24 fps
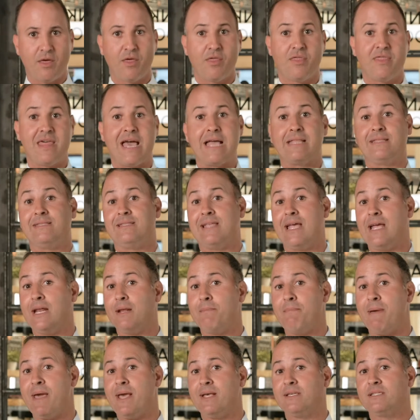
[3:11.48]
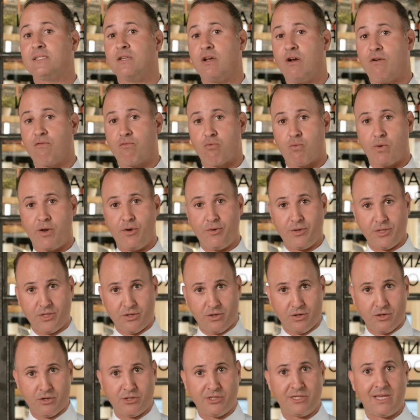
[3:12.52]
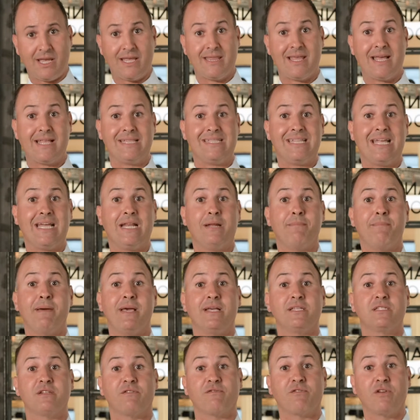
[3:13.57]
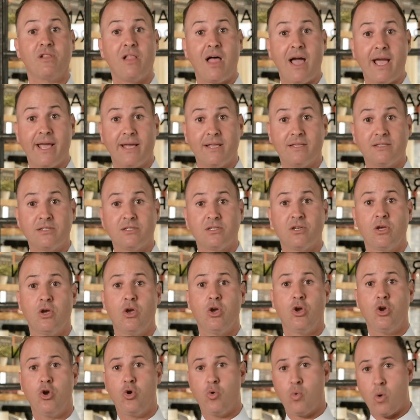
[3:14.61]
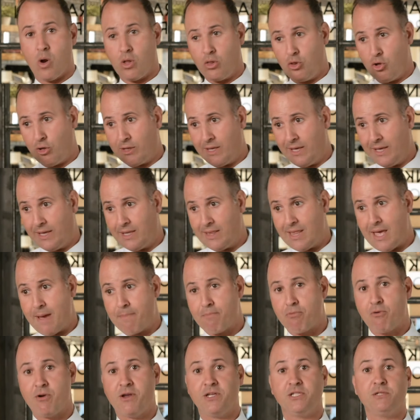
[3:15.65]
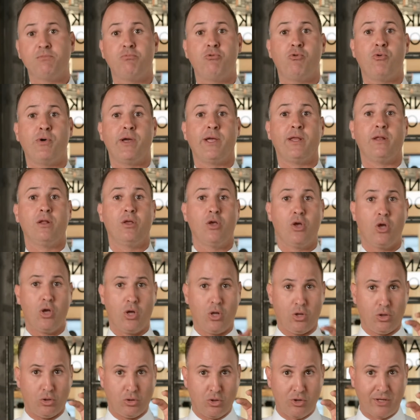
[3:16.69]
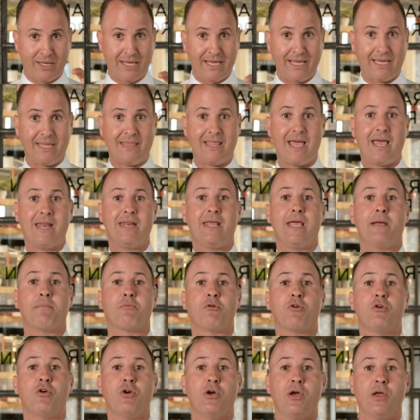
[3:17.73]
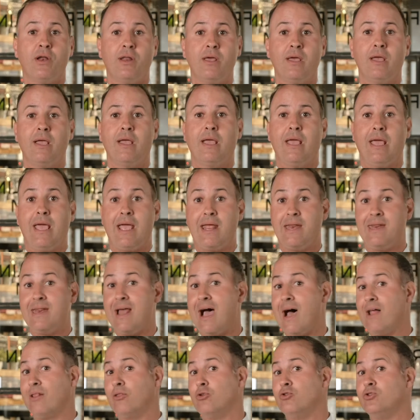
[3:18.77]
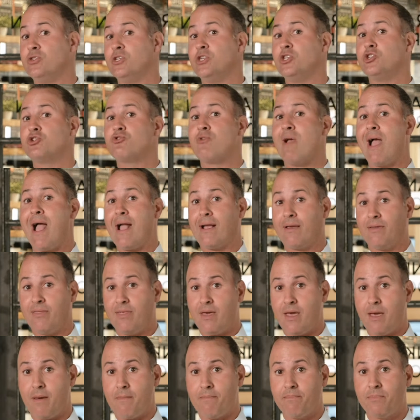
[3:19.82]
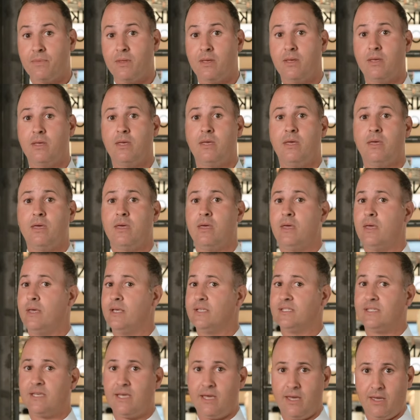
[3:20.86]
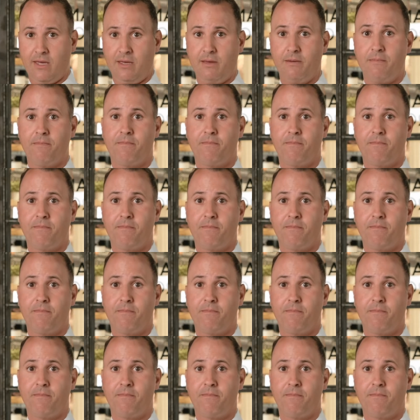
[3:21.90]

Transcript: that database of realtors and that database of clients who are looking in that price point, looking in that neighborhood, and not losing track of them is key.